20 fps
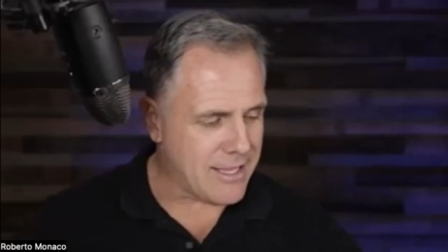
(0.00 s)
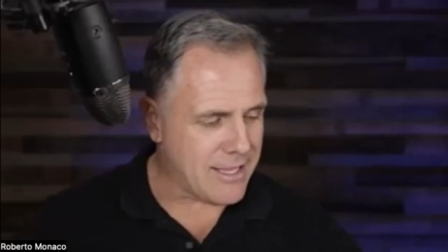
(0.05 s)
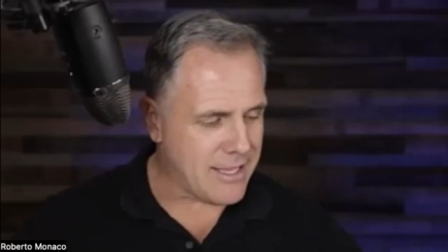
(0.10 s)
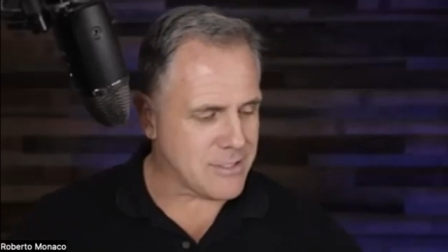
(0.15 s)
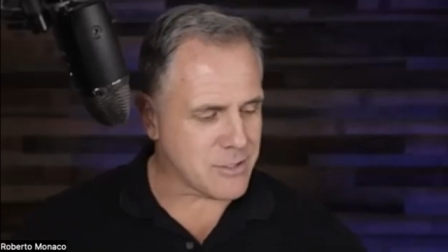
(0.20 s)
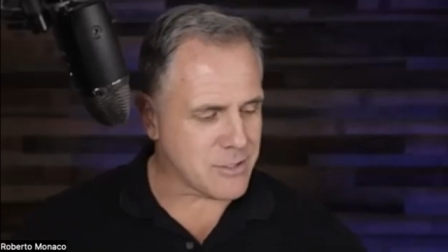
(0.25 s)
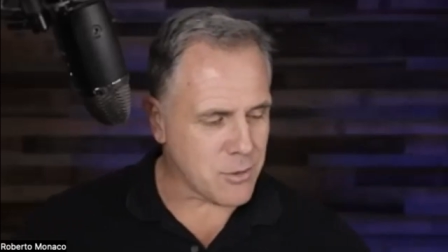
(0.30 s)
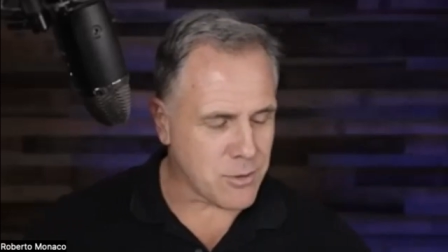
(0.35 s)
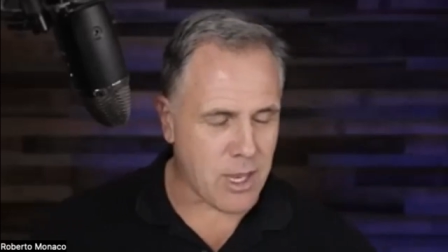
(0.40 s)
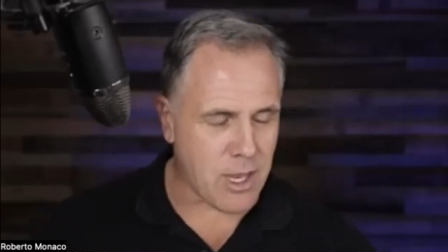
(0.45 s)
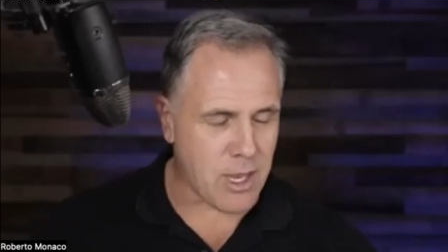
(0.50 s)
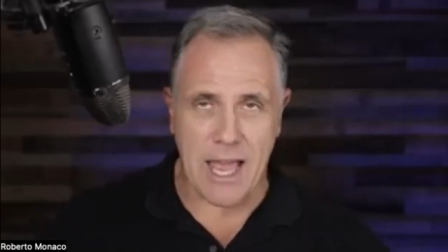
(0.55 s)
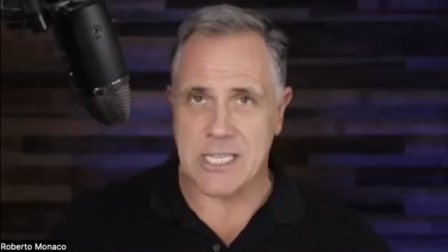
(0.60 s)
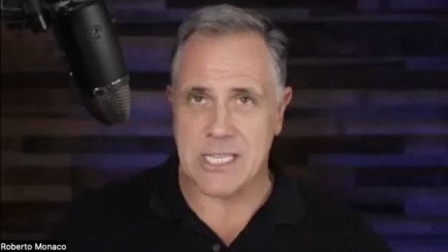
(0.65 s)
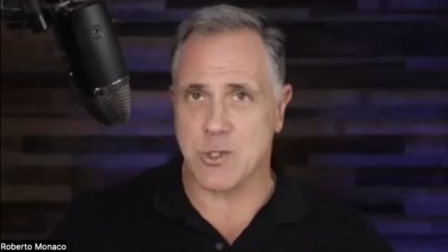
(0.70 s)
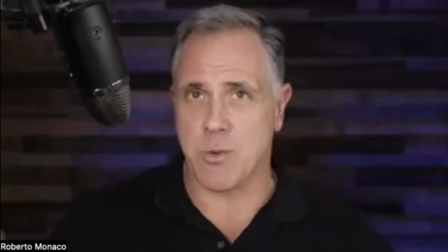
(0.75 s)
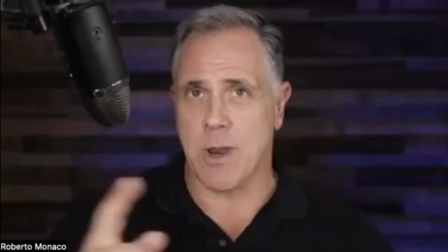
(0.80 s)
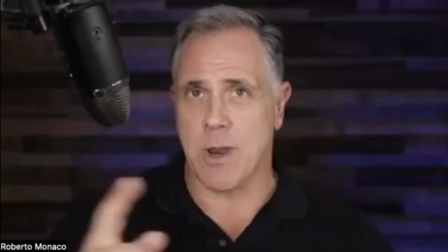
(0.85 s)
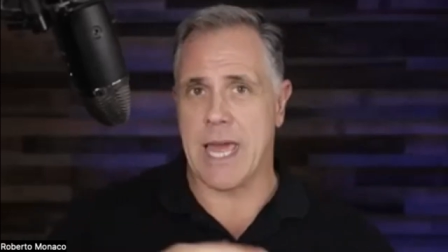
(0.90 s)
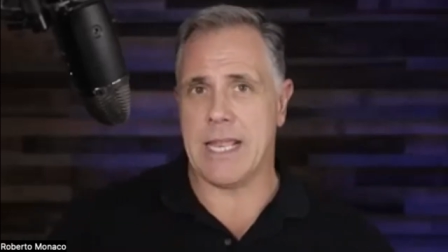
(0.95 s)
So the
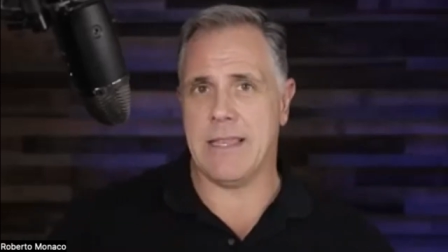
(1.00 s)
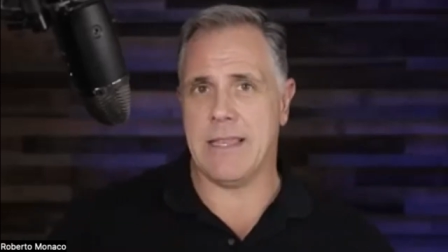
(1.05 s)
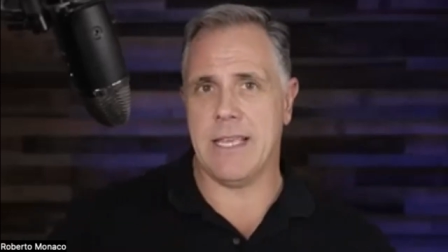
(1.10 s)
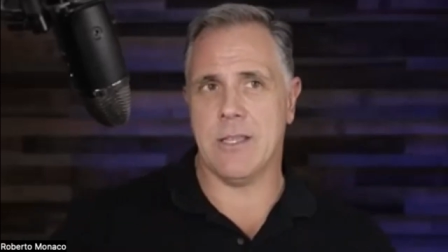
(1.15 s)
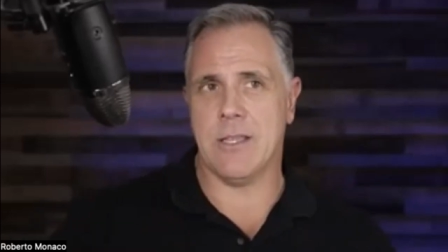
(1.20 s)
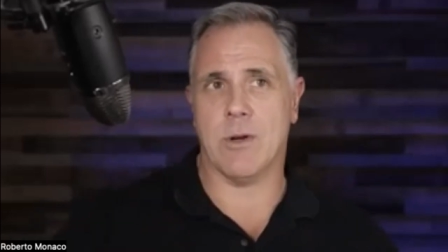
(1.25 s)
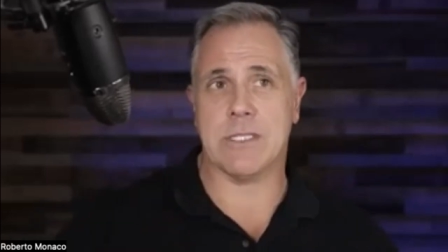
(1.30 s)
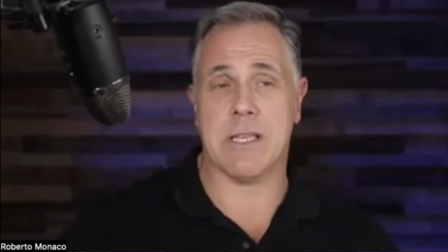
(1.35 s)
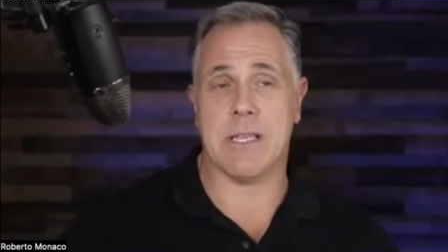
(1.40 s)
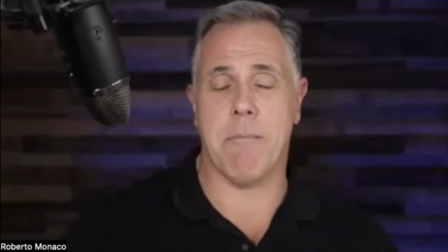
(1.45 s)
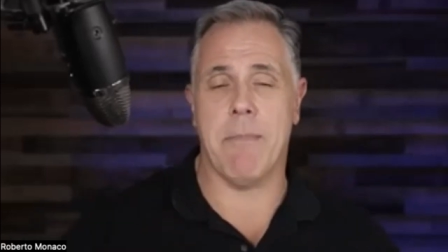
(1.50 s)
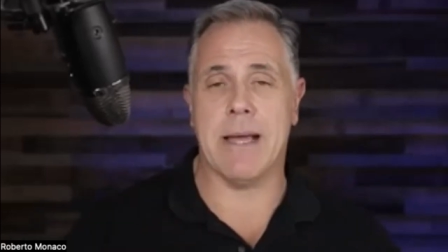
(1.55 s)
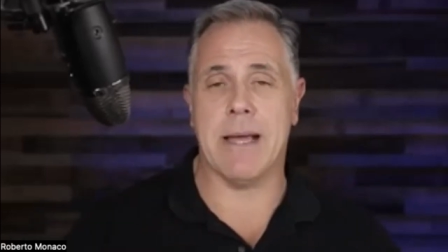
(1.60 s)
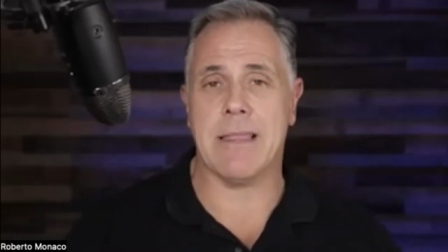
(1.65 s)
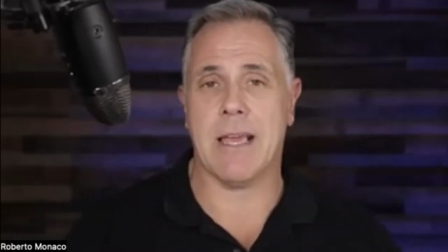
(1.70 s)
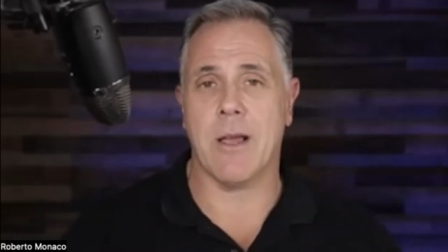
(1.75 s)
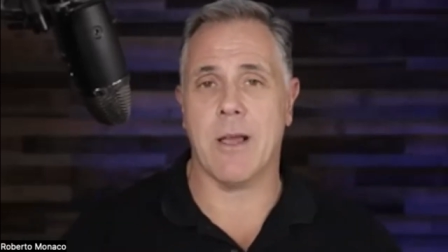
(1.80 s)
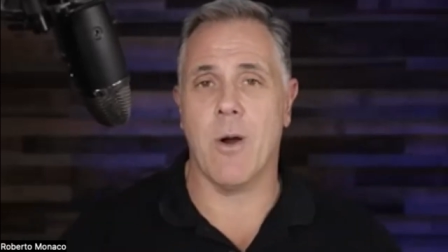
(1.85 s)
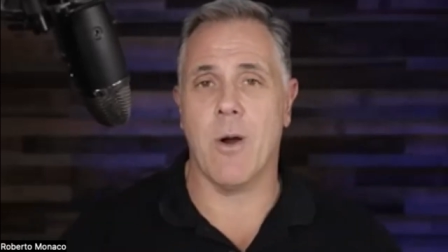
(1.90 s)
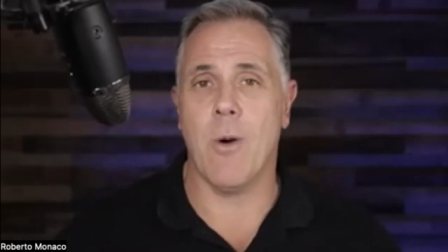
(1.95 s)
last one I did was a month
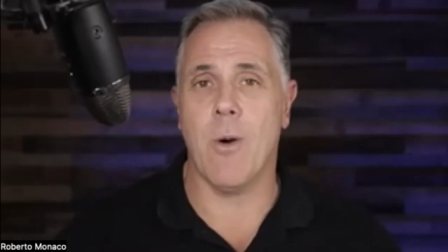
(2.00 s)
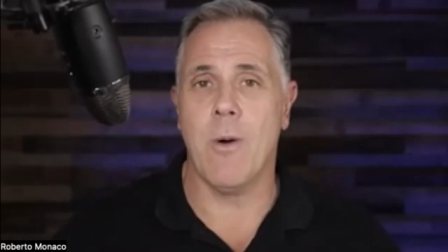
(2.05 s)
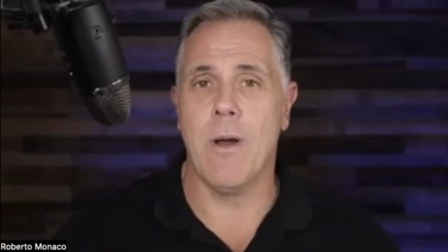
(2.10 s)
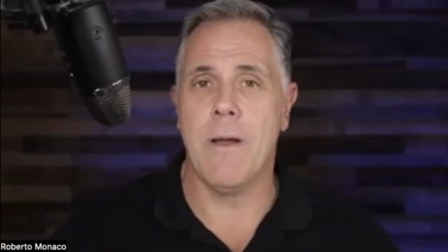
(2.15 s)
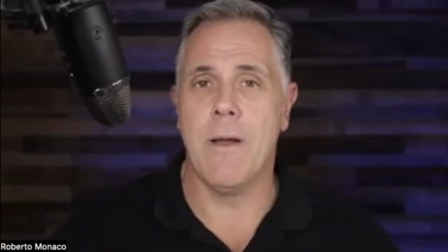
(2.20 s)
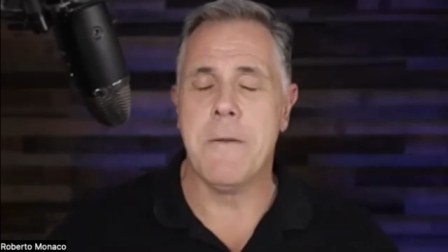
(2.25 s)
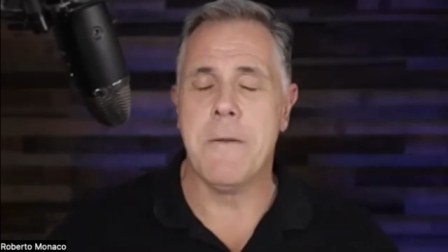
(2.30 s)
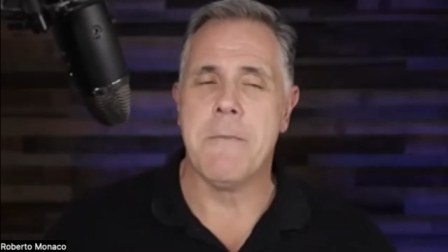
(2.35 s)
ago,